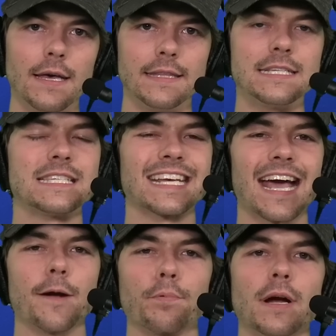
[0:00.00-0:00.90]
This is the
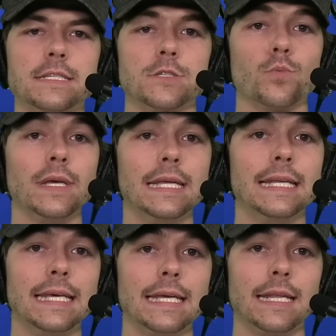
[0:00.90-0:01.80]
kind of presence we
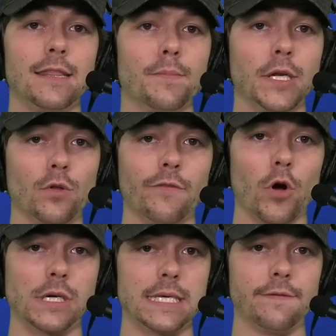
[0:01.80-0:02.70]
need in the middle of
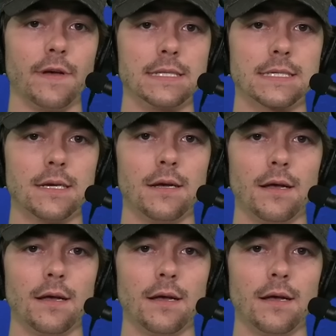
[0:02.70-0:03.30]
our defense.